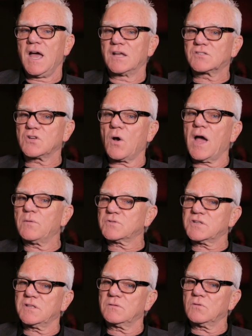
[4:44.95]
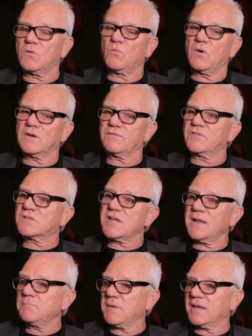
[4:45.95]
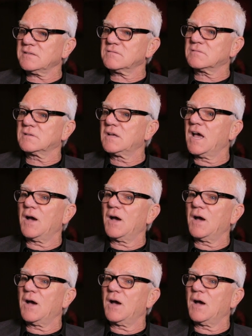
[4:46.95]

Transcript: And so I was in one of the 10 best